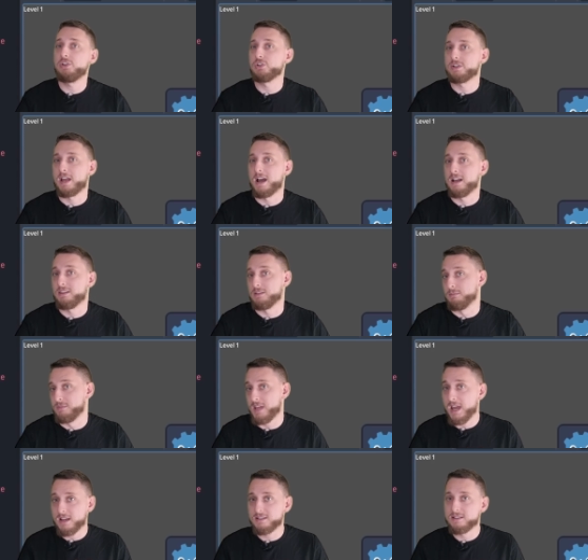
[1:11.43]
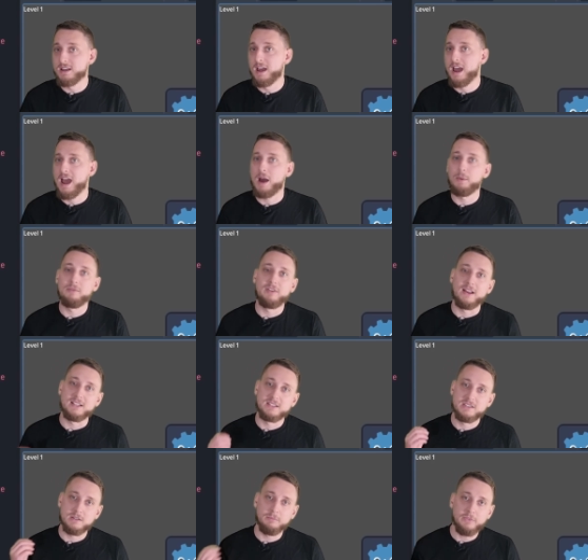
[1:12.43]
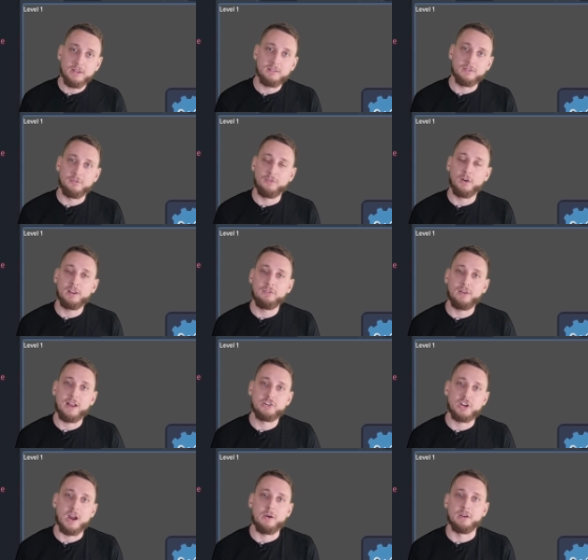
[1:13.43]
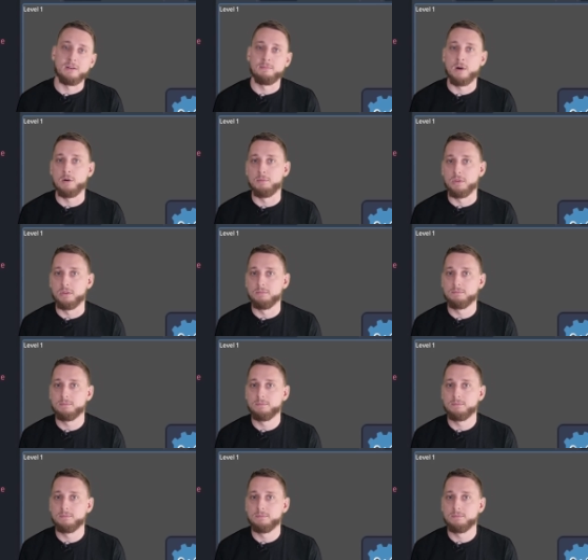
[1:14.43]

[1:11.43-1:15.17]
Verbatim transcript: just had some text, however it's something to fully flesh out in a moment.